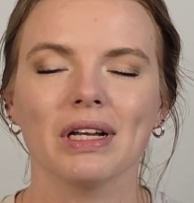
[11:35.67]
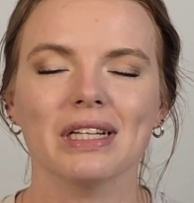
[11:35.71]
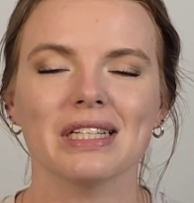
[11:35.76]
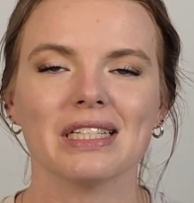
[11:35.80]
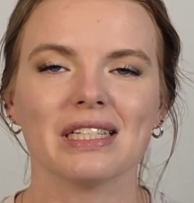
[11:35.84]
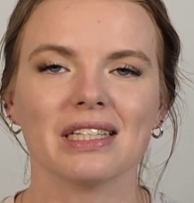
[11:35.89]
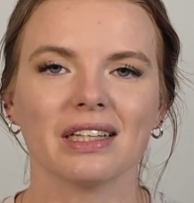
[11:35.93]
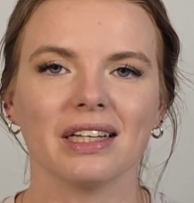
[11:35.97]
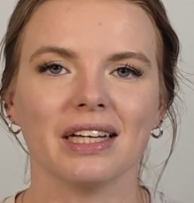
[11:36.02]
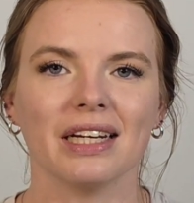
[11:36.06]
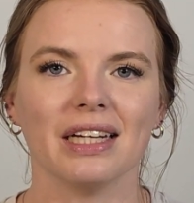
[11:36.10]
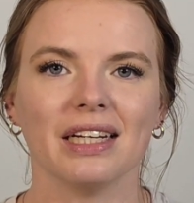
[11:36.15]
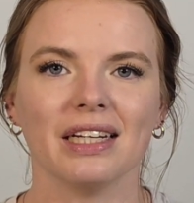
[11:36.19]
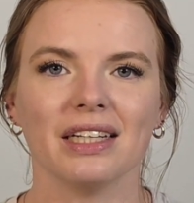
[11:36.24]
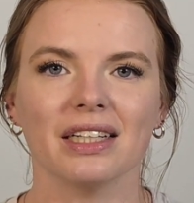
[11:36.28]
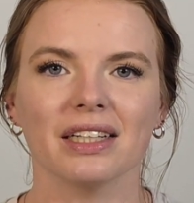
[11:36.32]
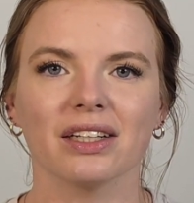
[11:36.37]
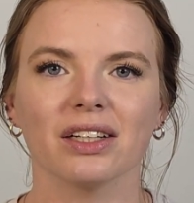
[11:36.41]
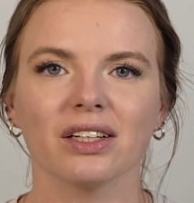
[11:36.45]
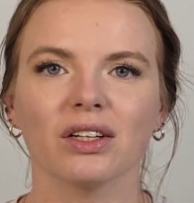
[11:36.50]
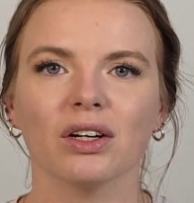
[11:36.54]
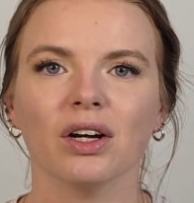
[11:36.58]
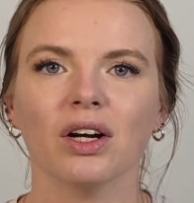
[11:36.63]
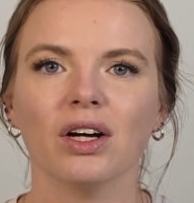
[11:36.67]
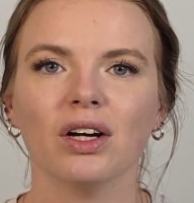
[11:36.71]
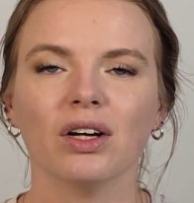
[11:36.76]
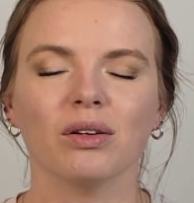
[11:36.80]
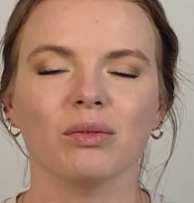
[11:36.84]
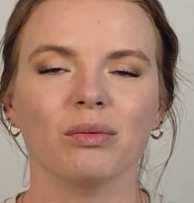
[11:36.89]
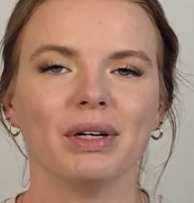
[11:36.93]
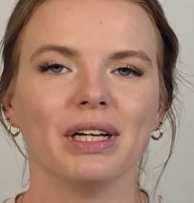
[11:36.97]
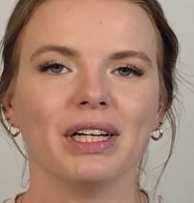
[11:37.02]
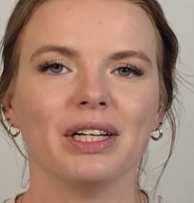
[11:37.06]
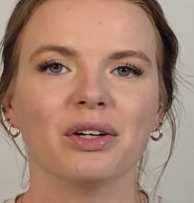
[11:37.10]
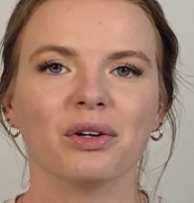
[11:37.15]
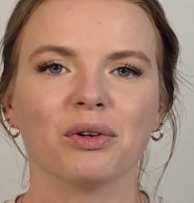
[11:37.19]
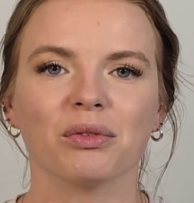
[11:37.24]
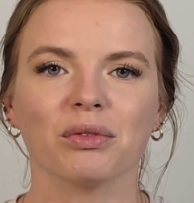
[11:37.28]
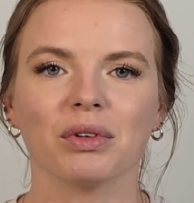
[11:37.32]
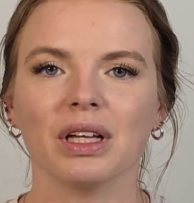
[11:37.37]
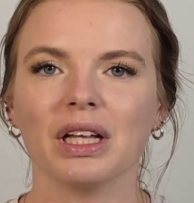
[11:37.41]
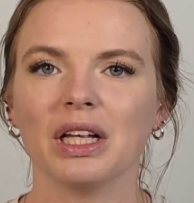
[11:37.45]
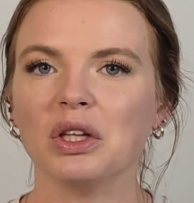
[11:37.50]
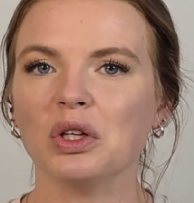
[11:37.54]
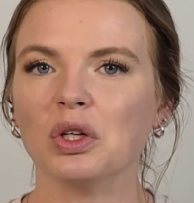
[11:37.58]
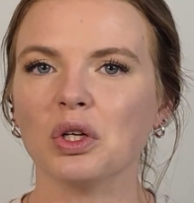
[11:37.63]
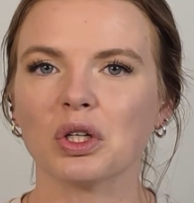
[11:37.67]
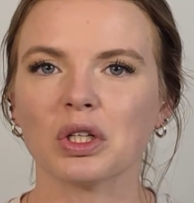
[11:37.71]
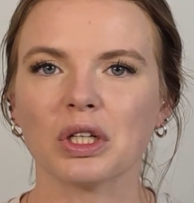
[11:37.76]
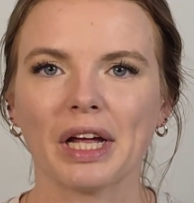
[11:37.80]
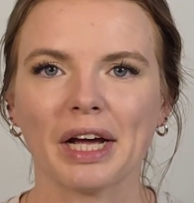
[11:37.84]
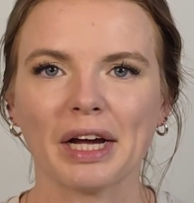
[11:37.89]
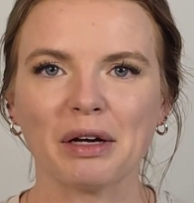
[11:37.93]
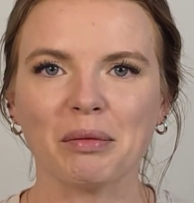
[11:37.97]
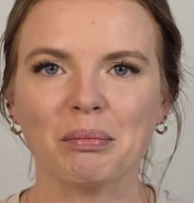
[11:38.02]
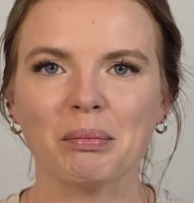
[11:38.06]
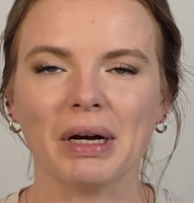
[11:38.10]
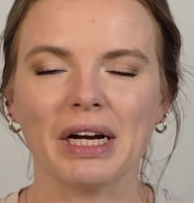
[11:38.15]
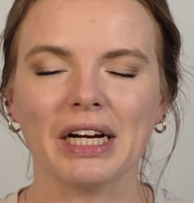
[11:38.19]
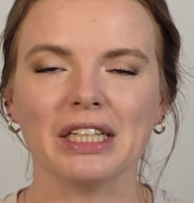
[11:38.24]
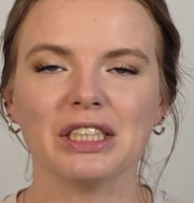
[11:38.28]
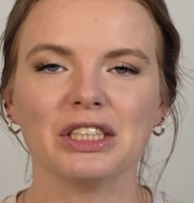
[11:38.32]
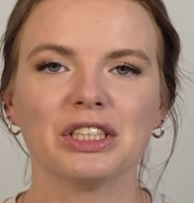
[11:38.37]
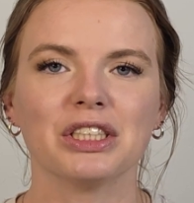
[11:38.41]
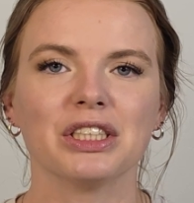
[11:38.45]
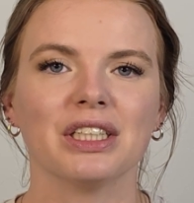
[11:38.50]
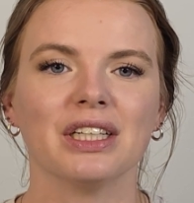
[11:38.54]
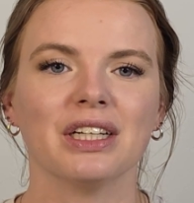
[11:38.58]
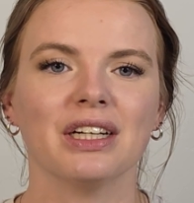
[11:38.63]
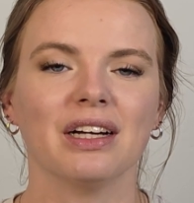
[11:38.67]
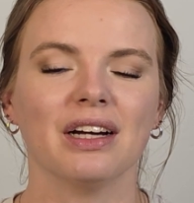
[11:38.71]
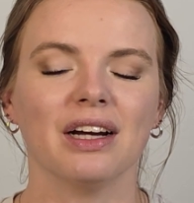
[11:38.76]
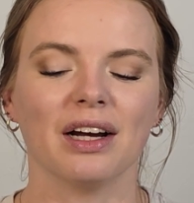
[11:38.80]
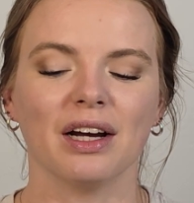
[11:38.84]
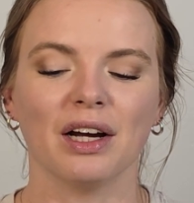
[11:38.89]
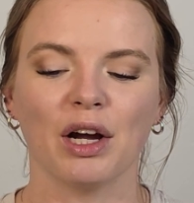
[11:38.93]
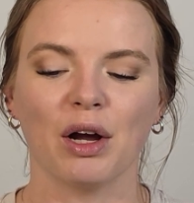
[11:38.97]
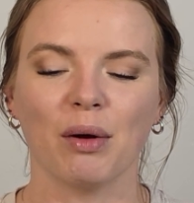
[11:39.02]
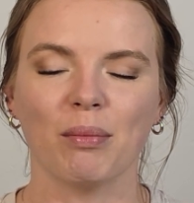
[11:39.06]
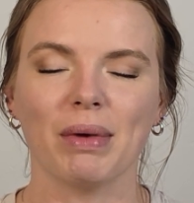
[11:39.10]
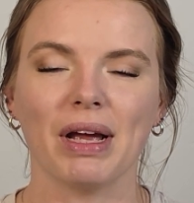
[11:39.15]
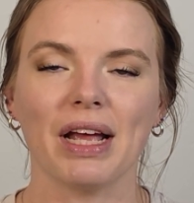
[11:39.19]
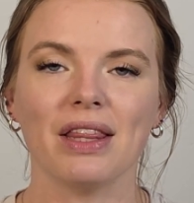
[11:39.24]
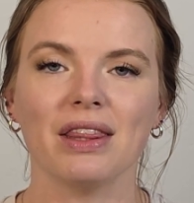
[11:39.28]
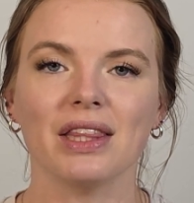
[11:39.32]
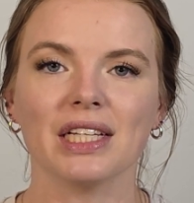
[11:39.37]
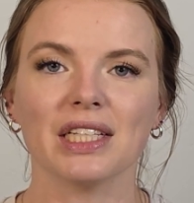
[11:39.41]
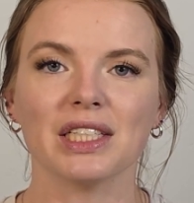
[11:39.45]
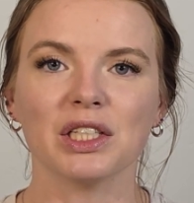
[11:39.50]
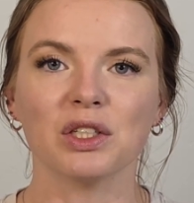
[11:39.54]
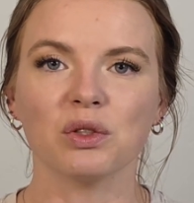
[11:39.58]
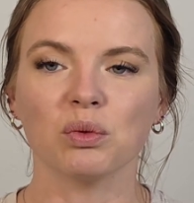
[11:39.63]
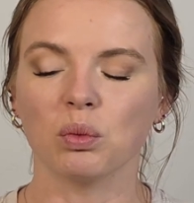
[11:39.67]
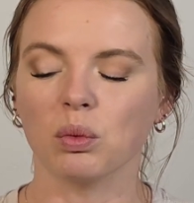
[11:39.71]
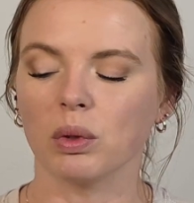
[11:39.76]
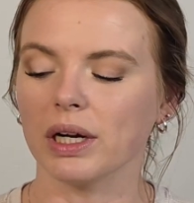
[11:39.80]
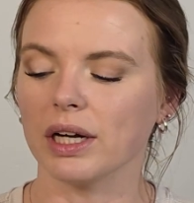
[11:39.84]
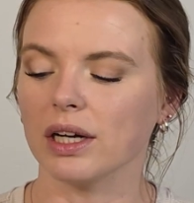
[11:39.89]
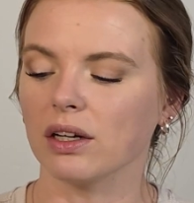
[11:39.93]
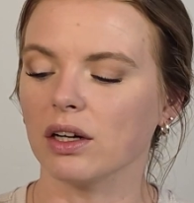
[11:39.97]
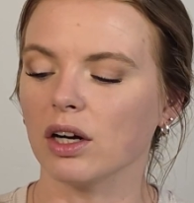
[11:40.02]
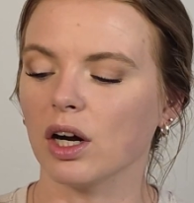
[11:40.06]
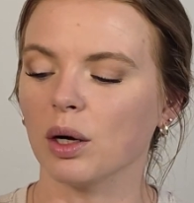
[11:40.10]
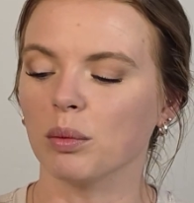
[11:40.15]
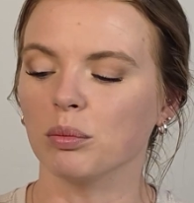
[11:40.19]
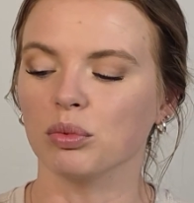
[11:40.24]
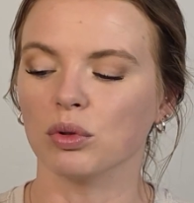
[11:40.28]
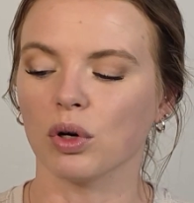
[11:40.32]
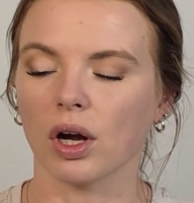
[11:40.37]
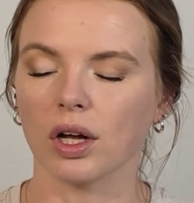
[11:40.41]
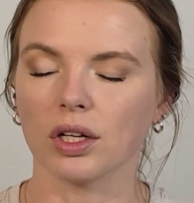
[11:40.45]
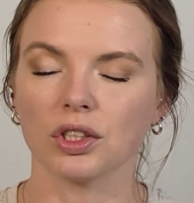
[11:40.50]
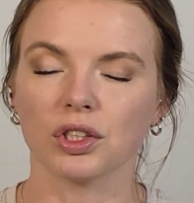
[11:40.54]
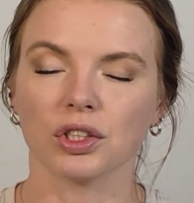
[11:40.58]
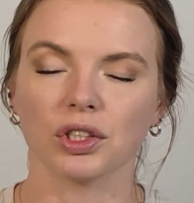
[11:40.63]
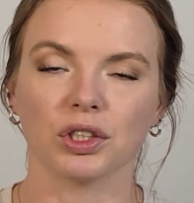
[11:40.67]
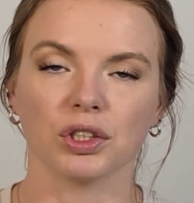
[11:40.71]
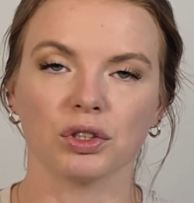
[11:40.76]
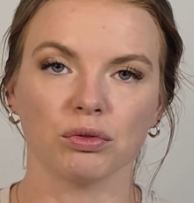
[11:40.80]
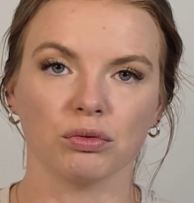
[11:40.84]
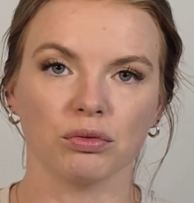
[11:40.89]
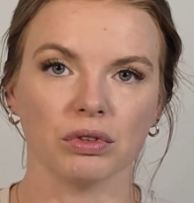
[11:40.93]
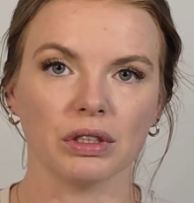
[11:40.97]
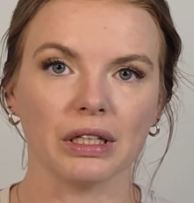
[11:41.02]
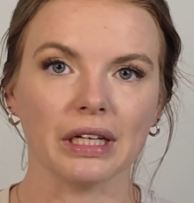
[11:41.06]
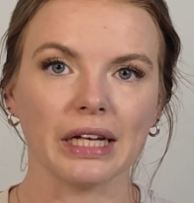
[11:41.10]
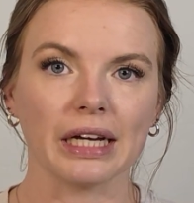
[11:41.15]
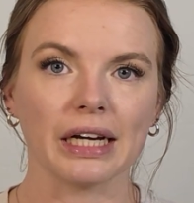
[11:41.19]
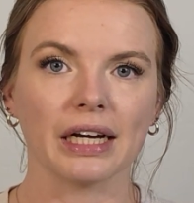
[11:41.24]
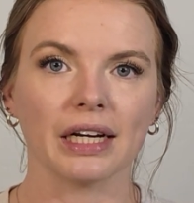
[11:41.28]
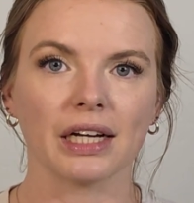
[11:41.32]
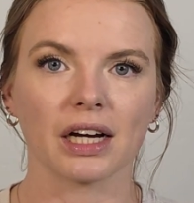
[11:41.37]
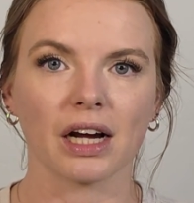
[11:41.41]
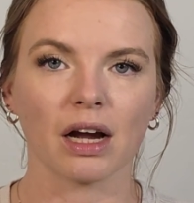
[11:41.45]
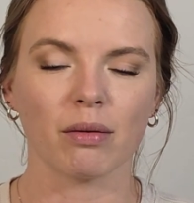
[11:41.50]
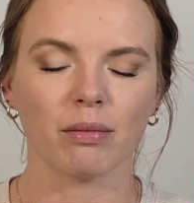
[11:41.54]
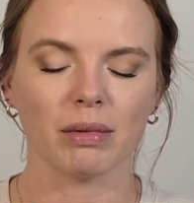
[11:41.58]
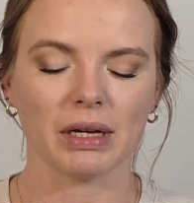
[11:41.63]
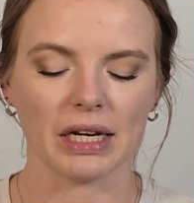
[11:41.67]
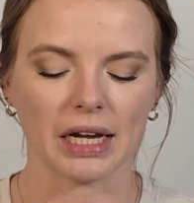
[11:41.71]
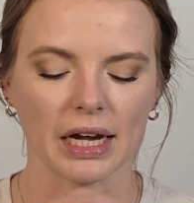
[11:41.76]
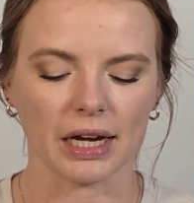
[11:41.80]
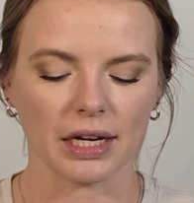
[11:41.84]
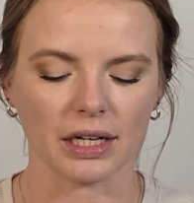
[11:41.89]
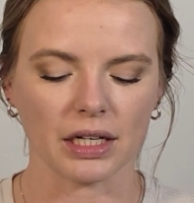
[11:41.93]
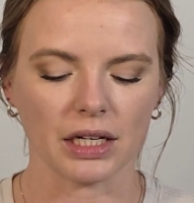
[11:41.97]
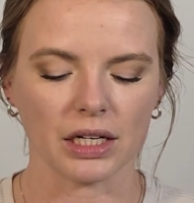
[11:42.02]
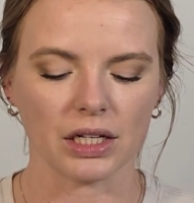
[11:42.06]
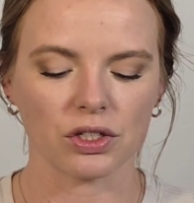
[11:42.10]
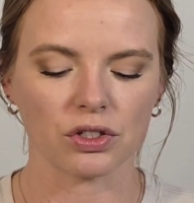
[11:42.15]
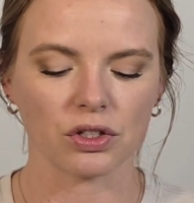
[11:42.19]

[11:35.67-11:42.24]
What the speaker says: slate here. We don't really look like much, and this is where our bronzer is really gonna come in handy.